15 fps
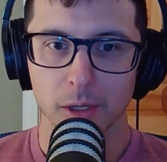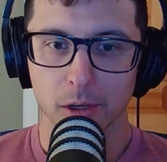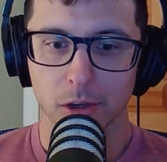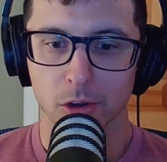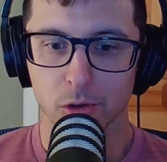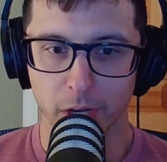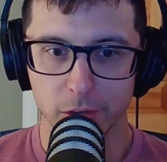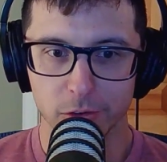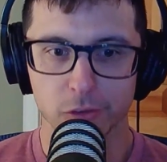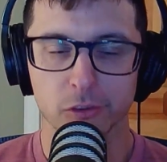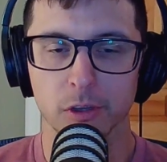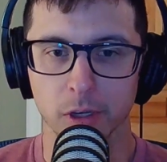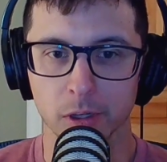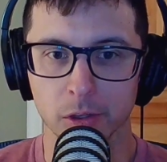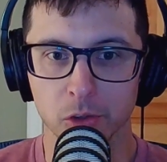Christ's
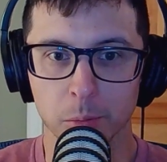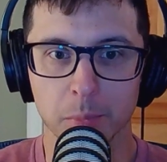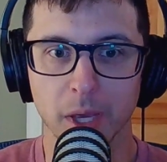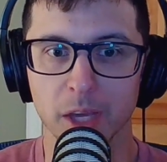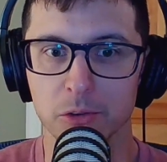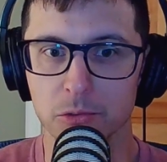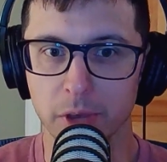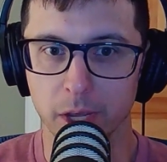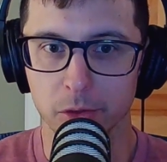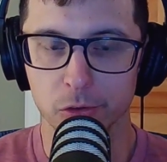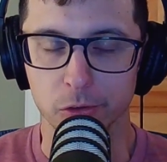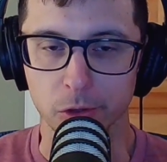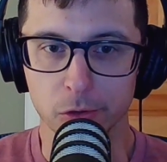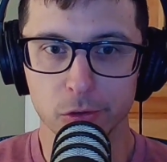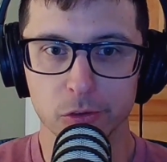kingdom
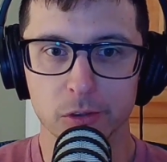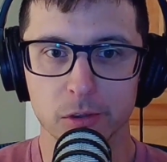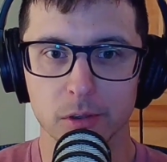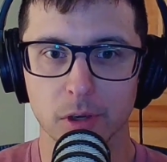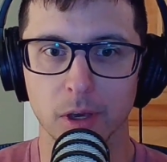advances,